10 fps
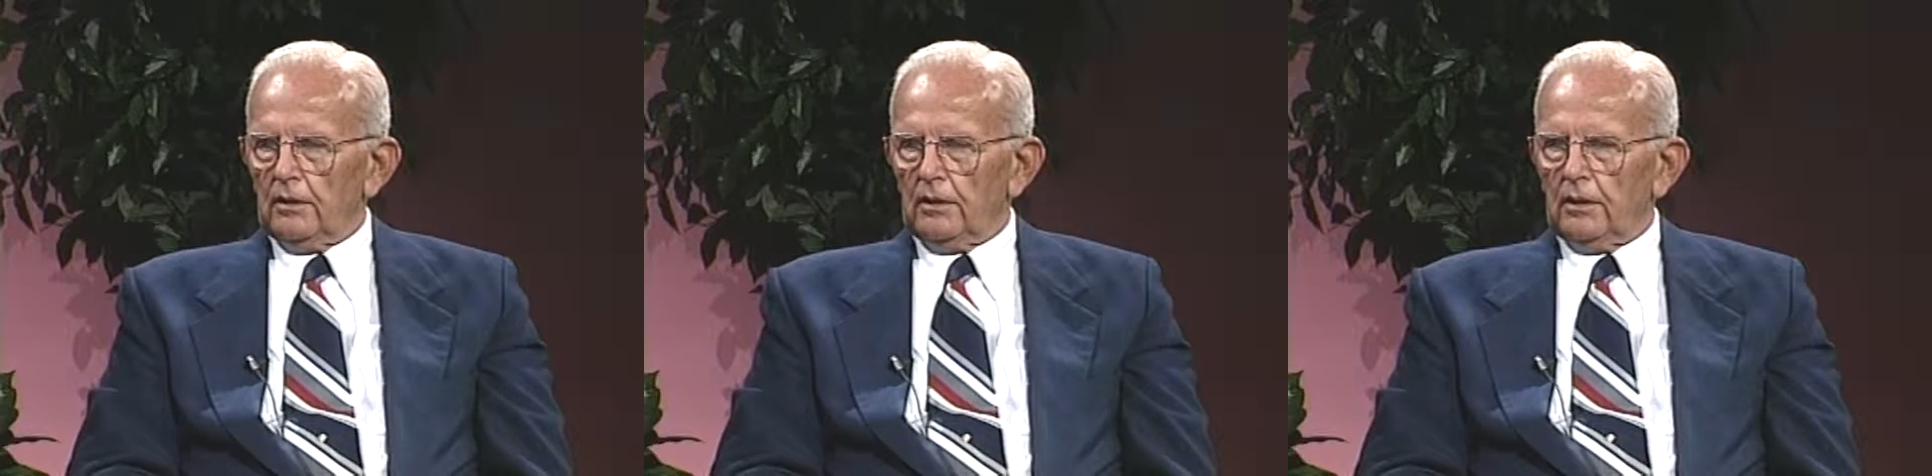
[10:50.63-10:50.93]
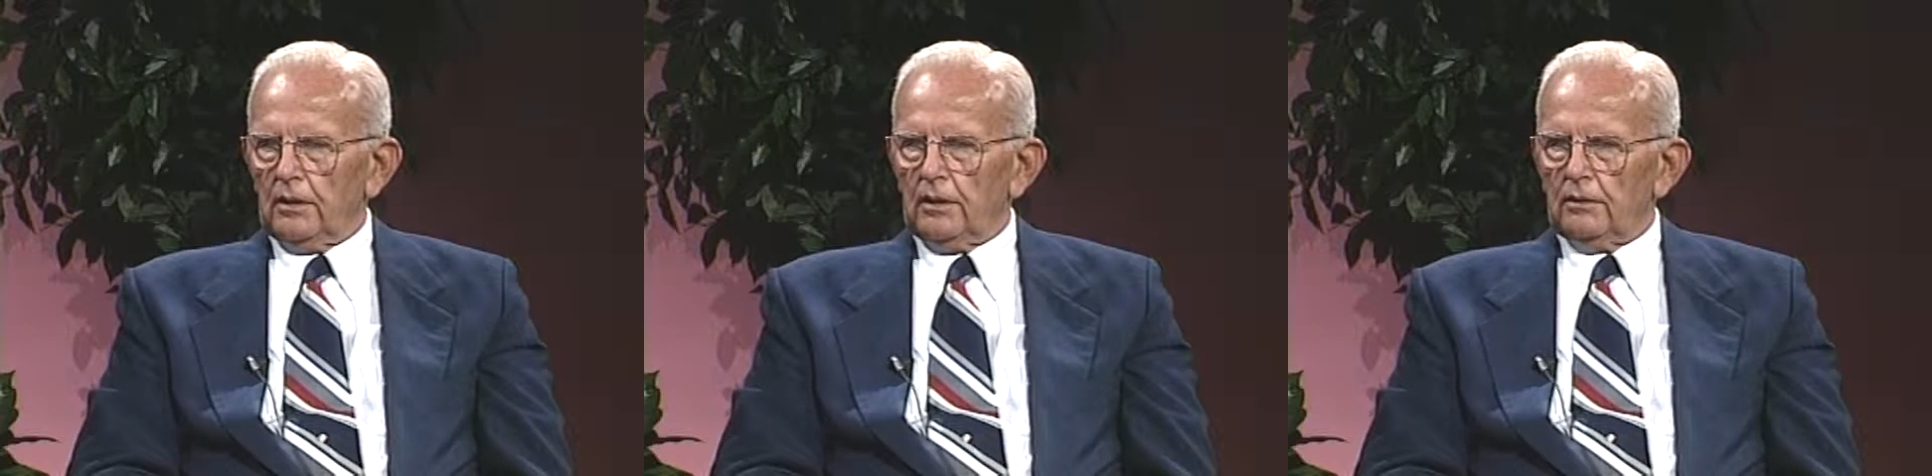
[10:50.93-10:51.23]

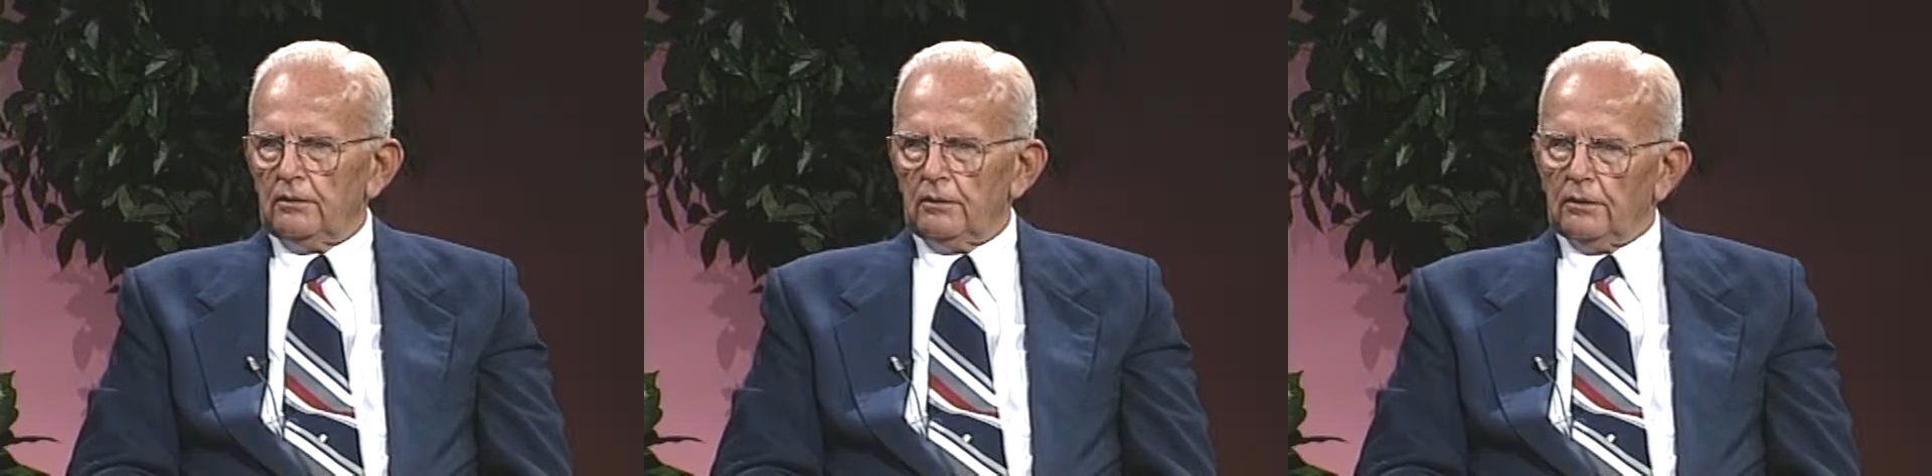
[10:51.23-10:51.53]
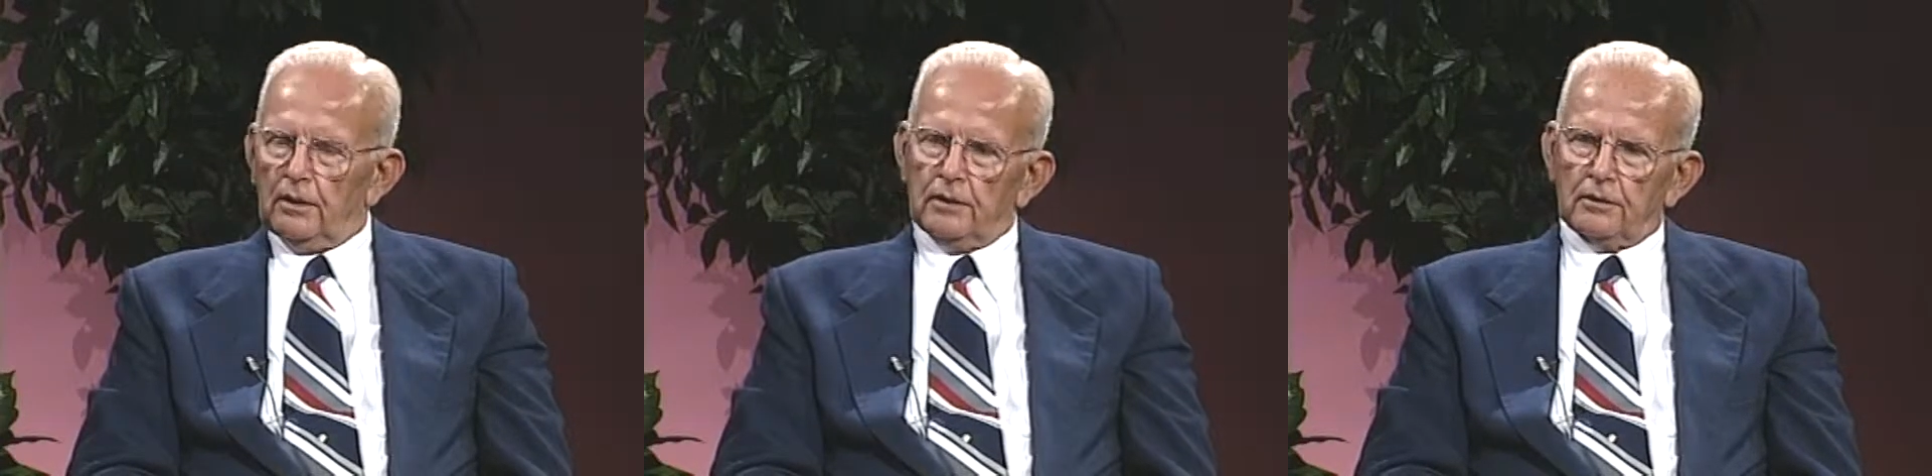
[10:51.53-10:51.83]
And
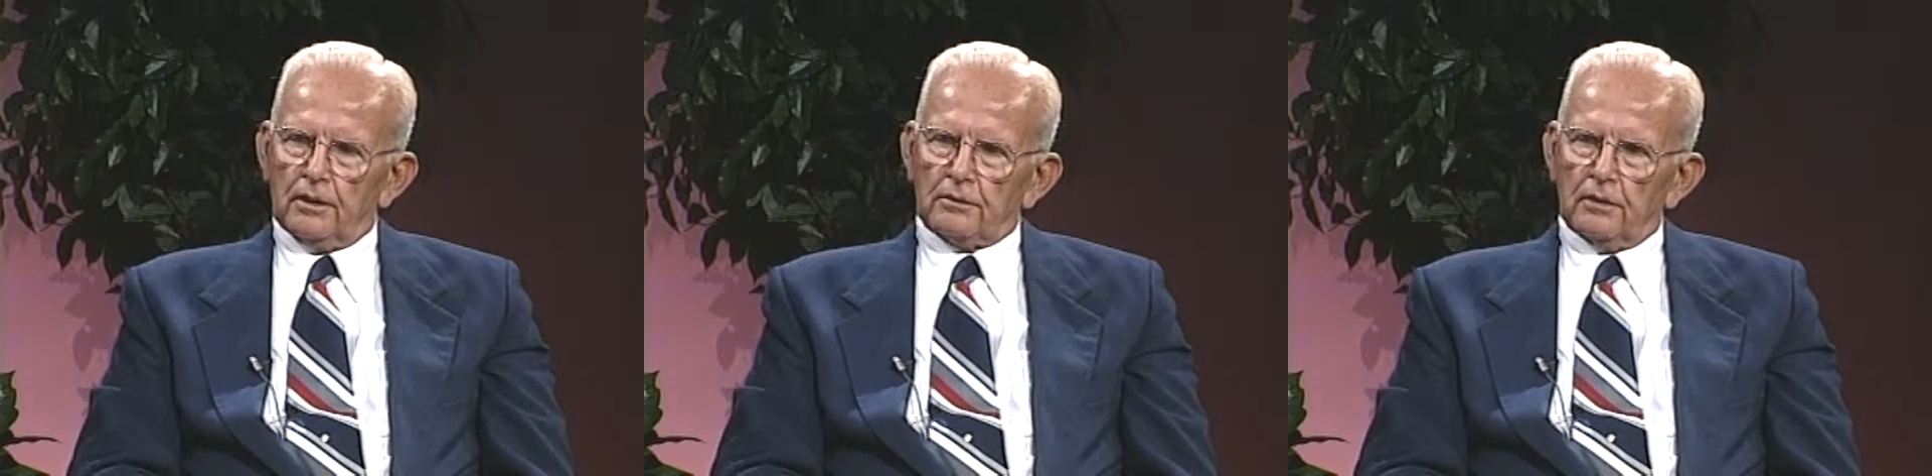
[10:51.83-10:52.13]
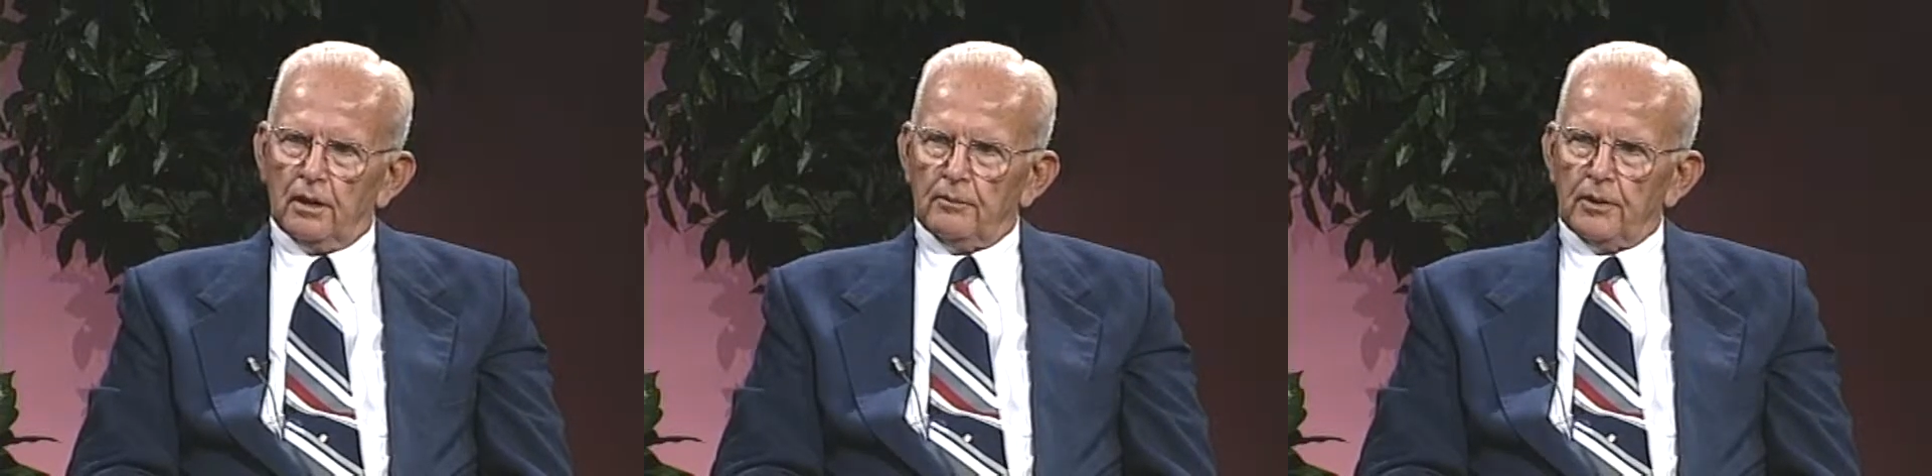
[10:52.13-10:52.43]
at that time,